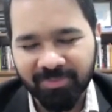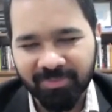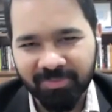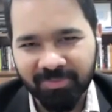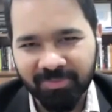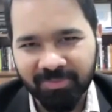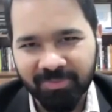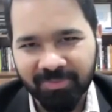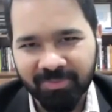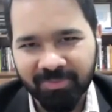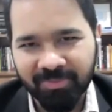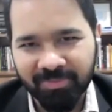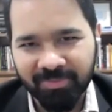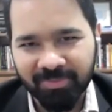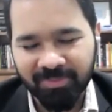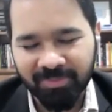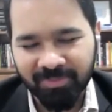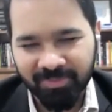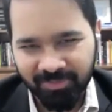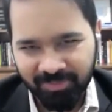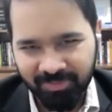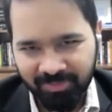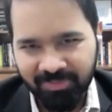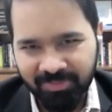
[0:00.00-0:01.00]

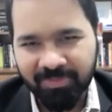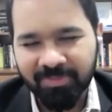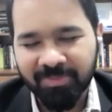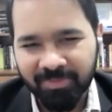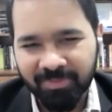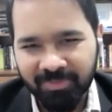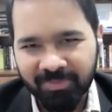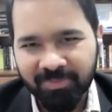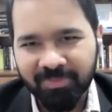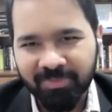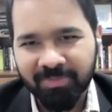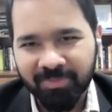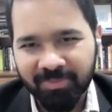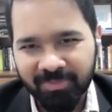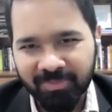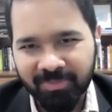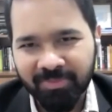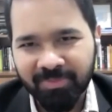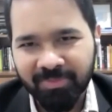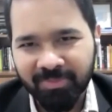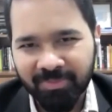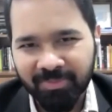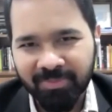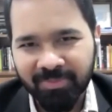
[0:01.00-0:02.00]

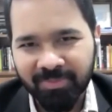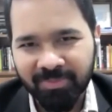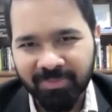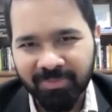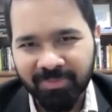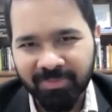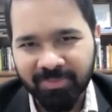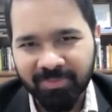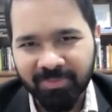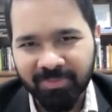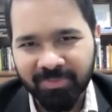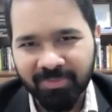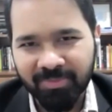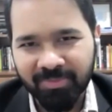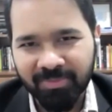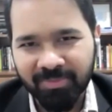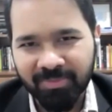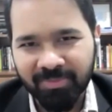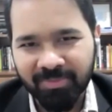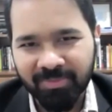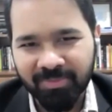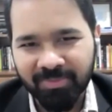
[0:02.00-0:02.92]
The person shown says nothing.